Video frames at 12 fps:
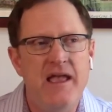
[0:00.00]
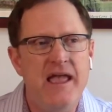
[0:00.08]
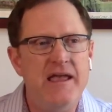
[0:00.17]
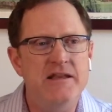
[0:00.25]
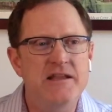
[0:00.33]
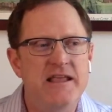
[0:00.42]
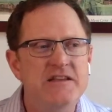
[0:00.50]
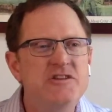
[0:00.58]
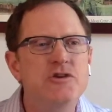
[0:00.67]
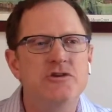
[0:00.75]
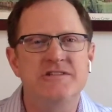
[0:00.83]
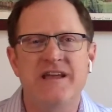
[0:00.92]
and into
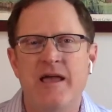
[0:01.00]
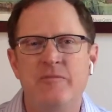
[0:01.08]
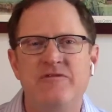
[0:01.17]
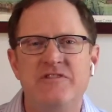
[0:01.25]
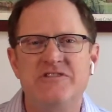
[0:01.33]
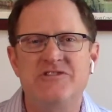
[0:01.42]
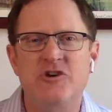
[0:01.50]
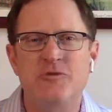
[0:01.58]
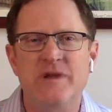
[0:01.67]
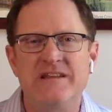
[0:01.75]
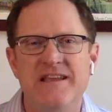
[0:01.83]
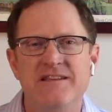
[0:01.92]
your time of
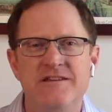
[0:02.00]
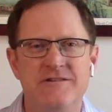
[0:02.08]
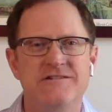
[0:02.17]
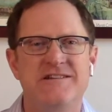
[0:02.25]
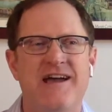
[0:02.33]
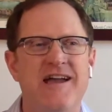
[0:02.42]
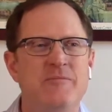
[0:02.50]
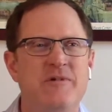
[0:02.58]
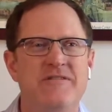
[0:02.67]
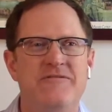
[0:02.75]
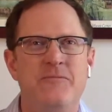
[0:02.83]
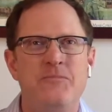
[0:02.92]
discernment, into your time
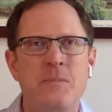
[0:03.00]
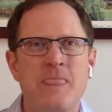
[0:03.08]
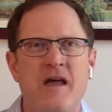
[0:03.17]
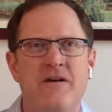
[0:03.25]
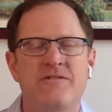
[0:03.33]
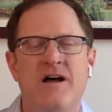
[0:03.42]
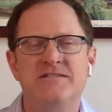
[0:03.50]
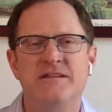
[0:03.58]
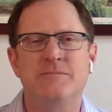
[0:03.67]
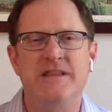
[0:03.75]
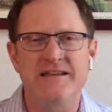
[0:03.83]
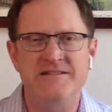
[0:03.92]
of
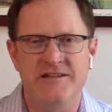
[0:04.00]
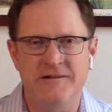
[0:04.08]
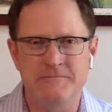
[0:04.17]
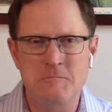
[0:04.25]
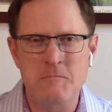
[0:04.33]
contemplation,